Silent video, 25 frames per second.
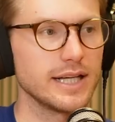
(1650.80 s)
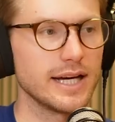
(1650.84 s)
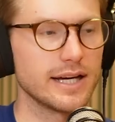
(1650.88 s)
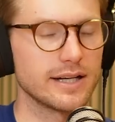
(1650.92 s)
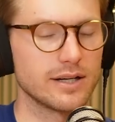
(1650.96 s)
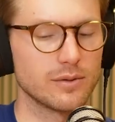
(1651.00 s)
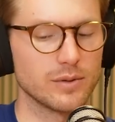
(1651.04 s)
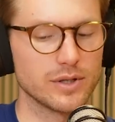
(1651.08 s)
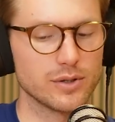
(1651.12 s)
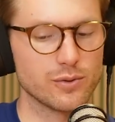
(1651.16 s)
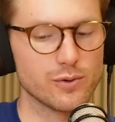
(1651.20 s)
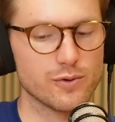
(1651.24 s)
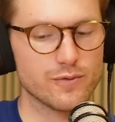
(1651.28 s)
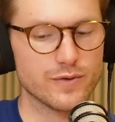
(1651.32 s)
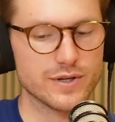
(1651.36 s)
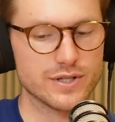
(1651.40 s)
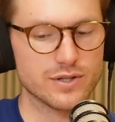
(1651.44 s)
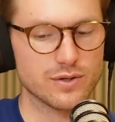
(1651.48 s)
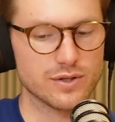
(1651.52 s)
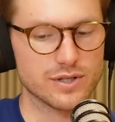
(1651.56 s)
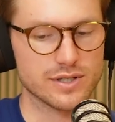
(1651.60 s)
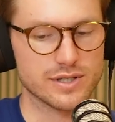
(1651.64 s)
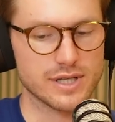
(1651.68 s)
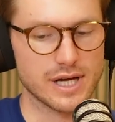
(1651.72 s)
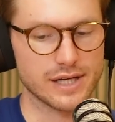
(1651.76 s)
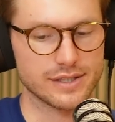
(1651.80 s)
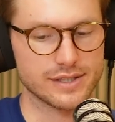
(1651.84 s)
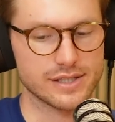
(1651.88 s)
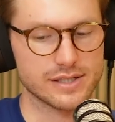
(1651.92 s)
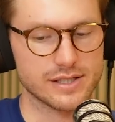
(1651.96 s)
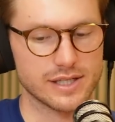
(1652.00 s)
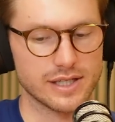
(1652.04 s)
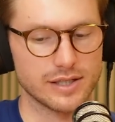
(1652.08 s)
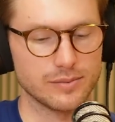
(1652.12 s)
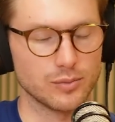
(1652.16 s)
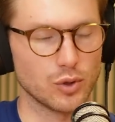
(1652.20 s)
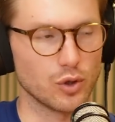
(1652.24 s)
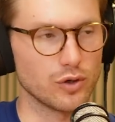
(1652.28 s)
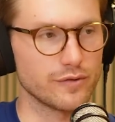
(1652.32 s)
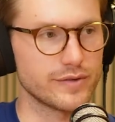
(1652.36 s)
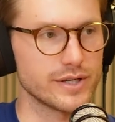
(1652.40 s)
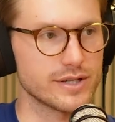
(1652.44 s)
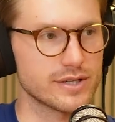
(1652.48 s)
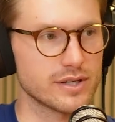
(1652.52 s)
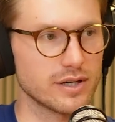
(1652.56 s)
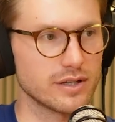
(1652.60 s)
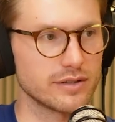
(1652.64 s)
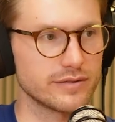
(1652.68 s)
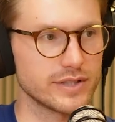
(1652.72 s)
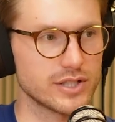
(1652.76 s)
Yeah, and I wonder if we sort of start to see more of
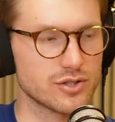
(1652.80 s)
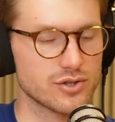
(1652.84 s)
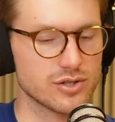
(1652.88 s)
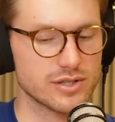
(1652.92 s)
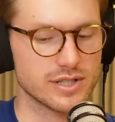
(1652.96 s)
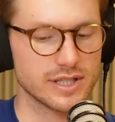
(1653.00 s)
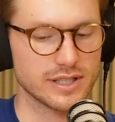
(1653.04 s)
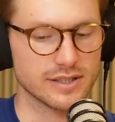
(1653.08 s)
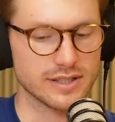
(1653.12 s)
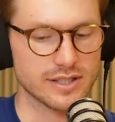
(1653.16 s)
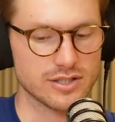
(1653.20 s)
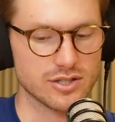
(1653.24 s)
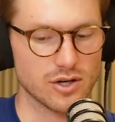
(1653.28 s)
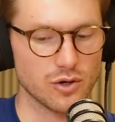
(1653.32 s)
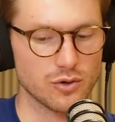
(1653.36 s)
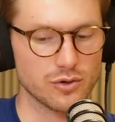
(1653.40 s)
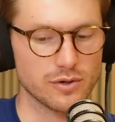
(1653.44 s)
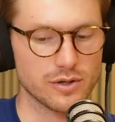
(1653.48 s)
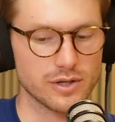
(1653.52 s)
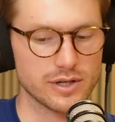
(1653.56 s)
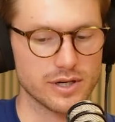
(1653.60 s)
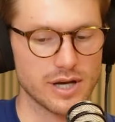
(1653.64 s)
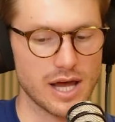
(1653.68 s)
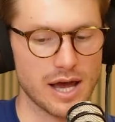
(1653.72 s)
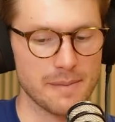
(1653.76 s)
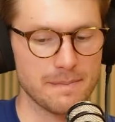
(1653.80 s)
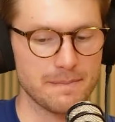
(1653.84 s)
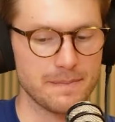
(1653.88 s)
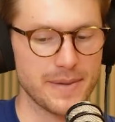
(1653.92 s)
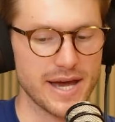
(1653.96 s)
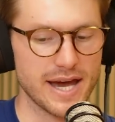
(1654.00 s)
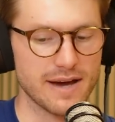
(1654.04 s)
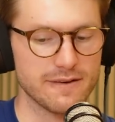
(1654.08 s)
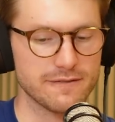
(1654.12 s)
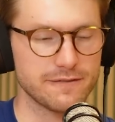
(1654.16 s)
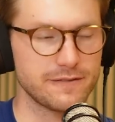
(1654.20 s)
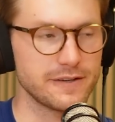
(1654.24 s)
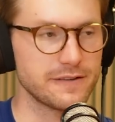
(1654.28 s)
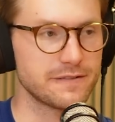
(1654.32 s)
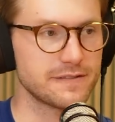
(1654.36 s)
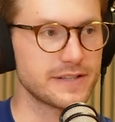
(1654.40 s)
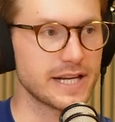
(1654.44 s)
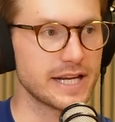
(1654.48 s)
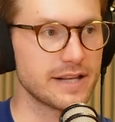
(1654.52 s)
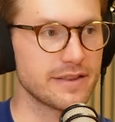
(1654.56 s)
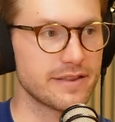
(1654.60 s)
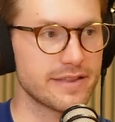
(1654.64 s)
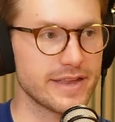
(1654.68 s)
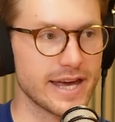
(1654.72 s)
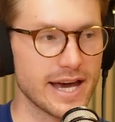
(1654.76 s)
this. Kind of interesting. They sold about
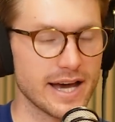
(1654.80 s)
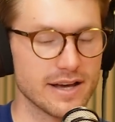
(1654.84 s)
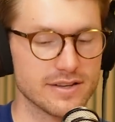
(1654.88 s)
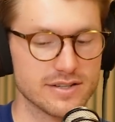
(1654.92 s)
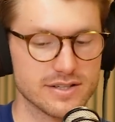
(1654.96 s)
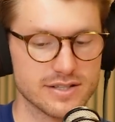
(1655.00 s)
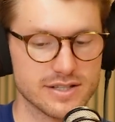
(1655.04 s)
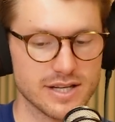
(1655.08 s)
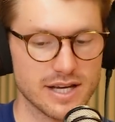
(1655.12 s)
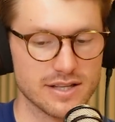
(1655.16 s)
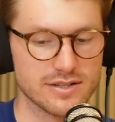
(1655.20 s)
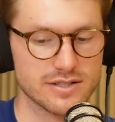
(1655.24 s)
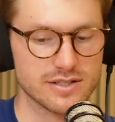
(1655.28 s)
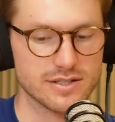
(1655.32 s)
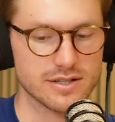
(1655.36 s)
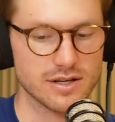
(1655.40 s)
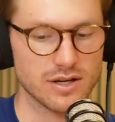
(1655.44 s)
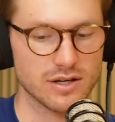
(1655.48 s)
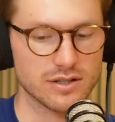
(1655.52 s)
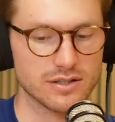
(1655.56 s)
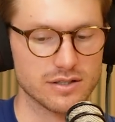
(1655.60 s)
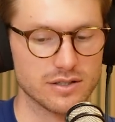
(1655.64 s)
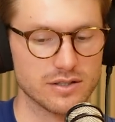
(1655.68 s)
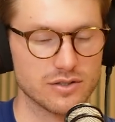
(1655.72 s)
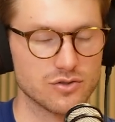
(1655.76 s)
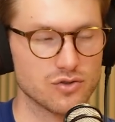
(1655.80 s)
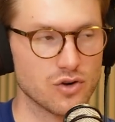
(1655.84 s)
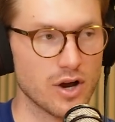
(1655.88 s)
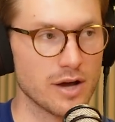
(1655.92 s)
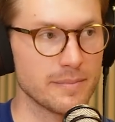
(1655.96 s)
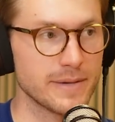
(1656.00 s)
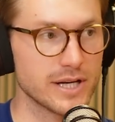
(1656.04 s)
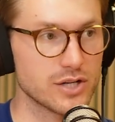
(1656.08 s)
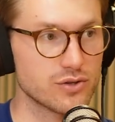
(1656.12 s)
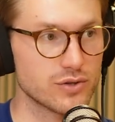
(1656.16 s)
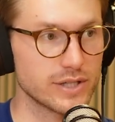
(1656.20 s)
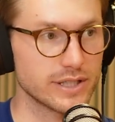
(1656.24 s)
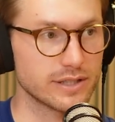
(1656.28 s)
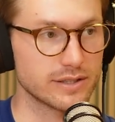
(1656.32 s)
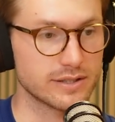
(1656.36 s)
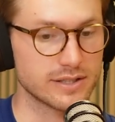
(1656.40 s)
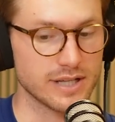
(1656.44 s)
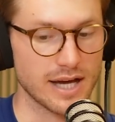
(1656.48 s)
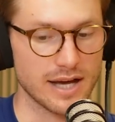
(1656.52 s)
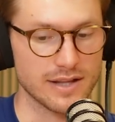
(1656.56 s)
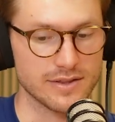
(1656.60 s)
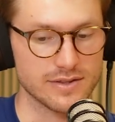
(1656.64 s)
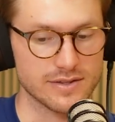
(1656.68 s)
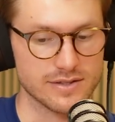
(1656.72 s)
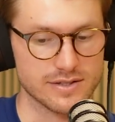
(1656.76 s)
15,000 tonnes, dry metric
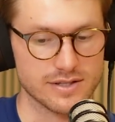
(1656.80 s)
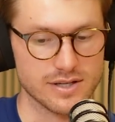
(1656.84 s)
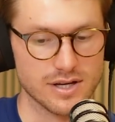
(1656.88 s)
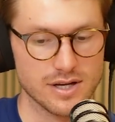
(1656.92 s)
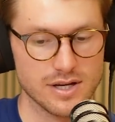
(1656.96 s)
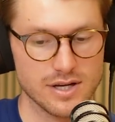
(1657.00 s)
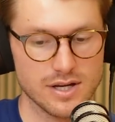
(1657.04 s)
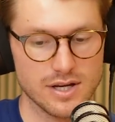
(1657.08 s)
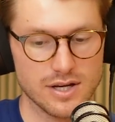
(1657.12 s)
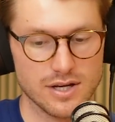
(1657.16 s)
tonnes.